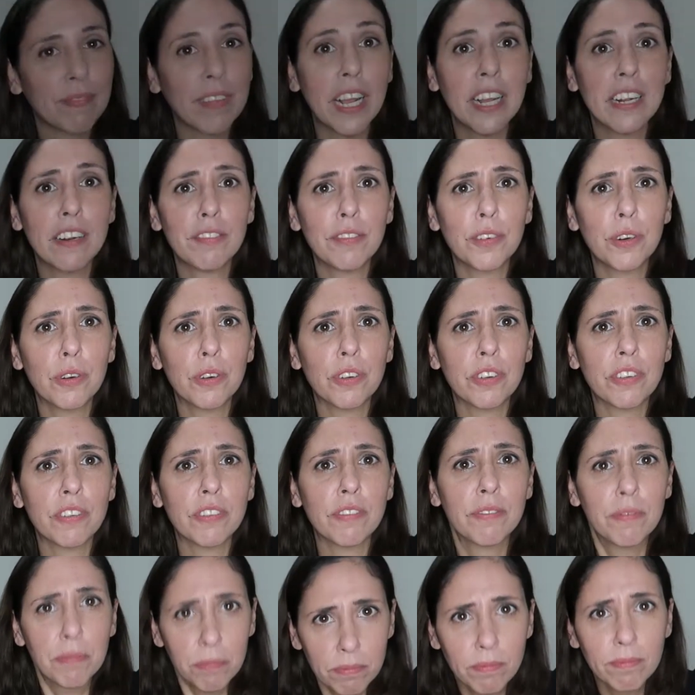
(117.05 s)
of course,
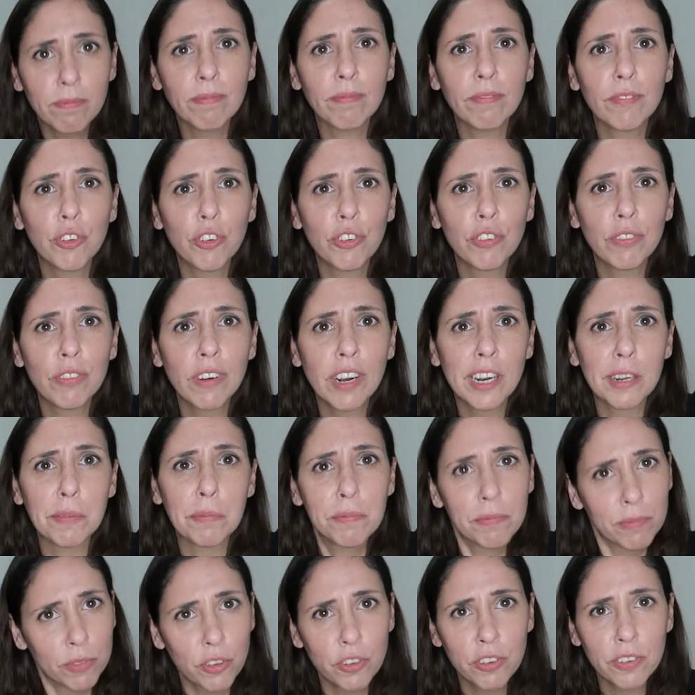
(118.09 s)

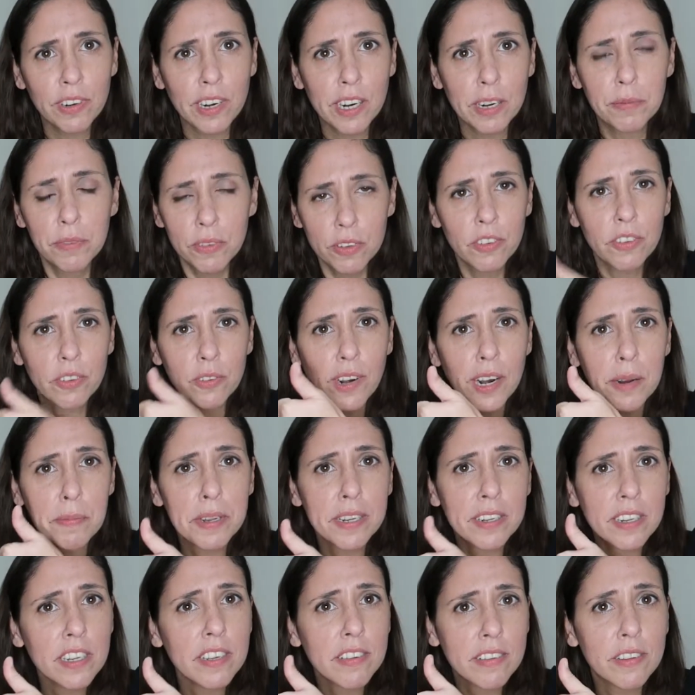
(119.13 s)

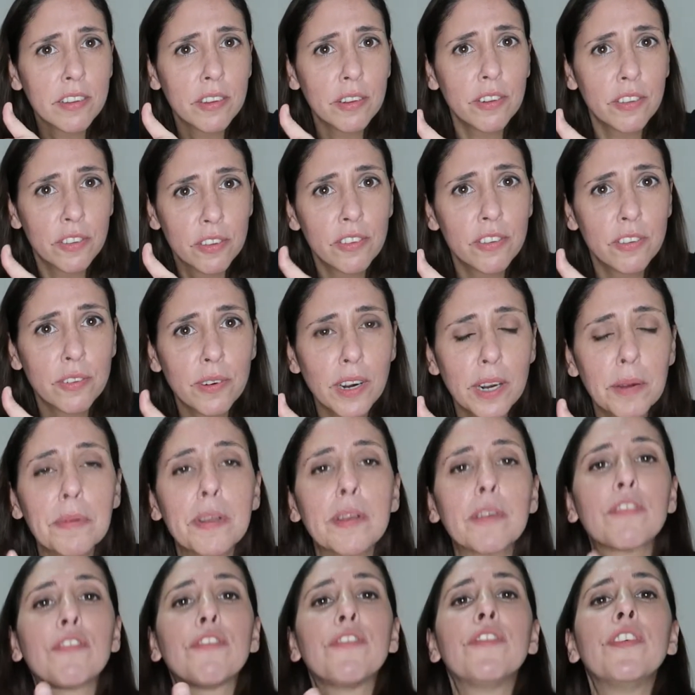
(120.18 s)
subscribing is good.
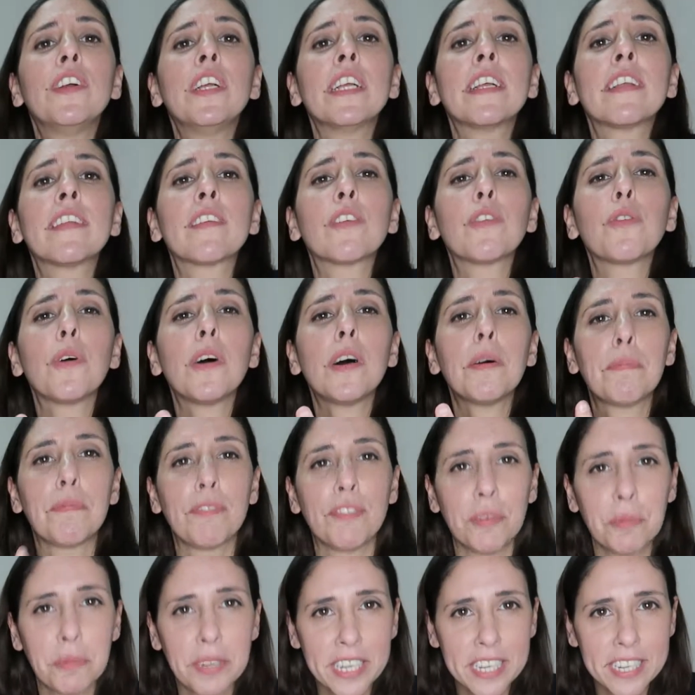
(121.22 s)
Subscribing fills you up
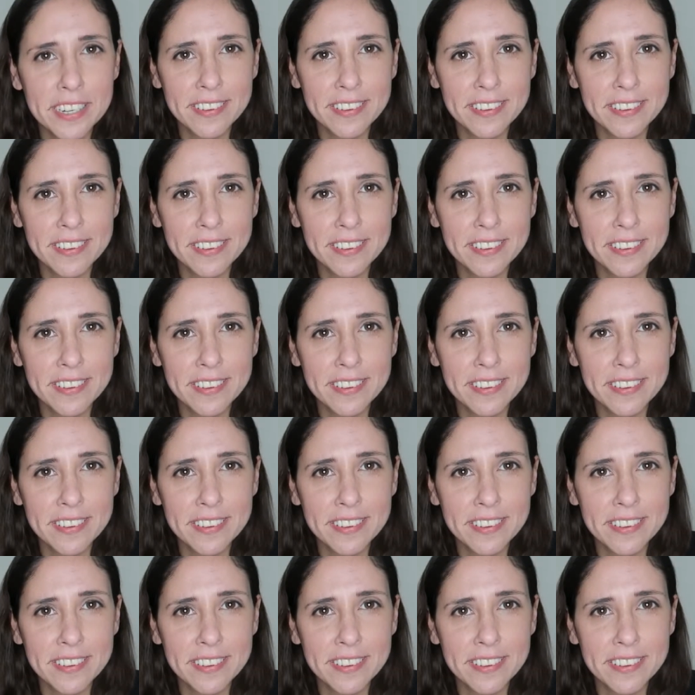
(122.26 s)
from the